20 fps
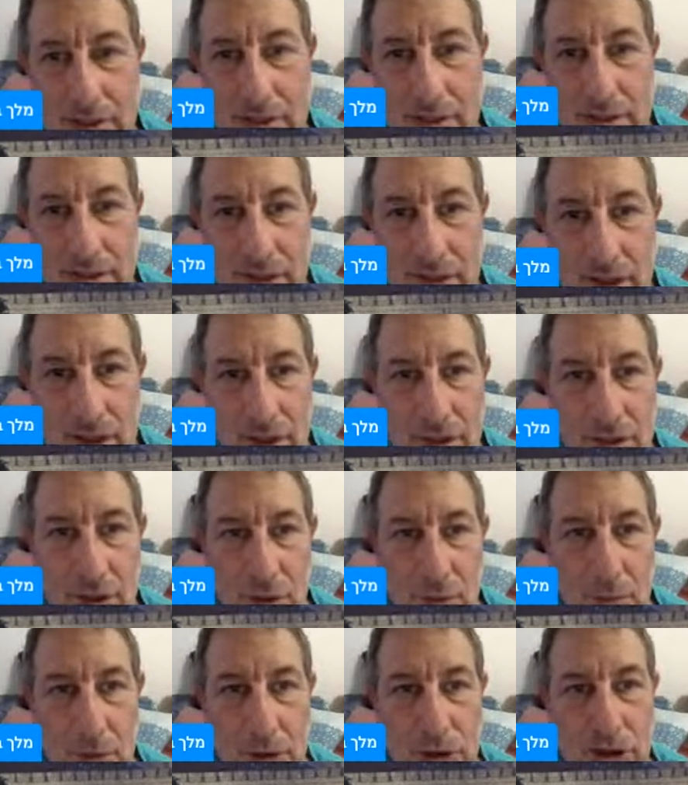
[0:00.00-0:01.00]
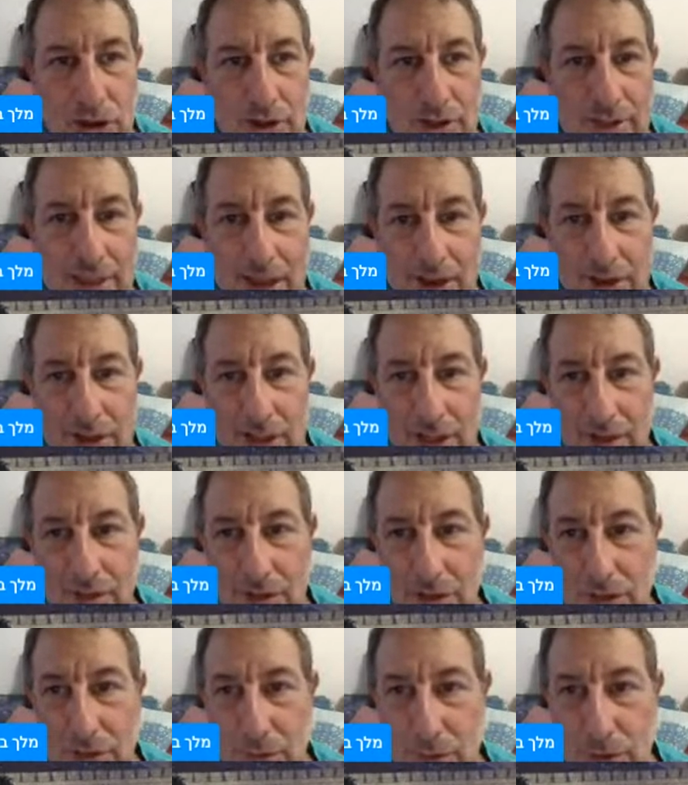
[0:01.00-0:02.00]
So Moshe is now going to give his
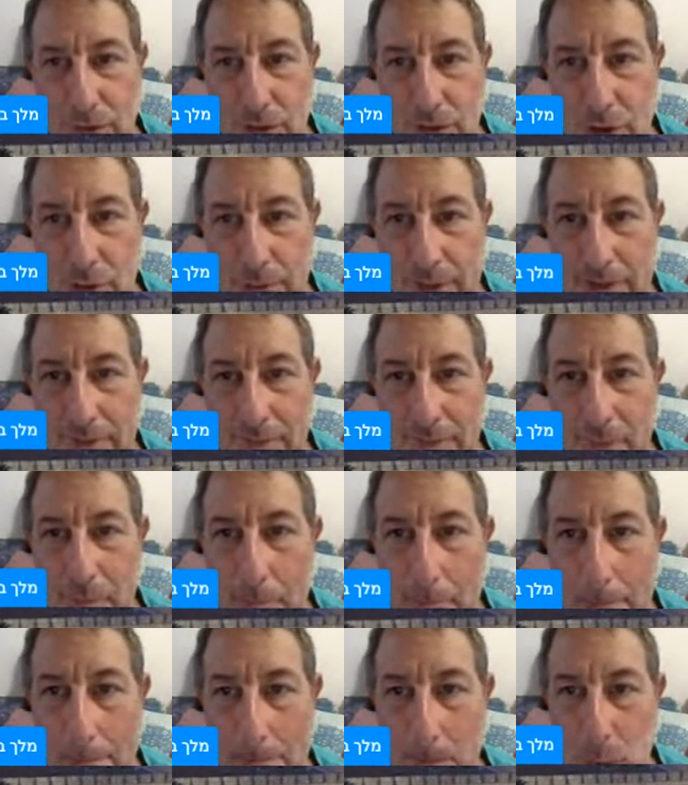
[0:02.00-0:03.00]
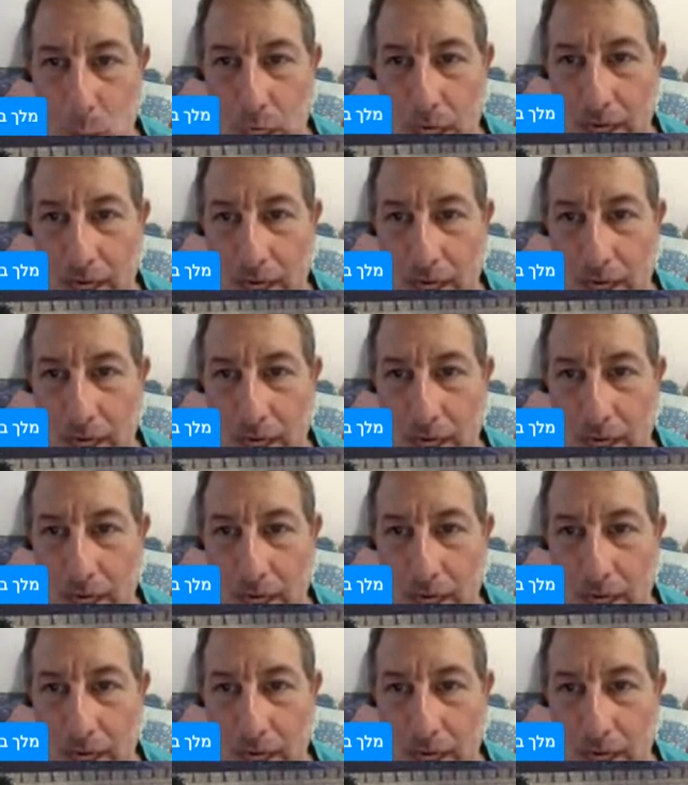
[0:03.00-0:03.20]
first sermon. Okay.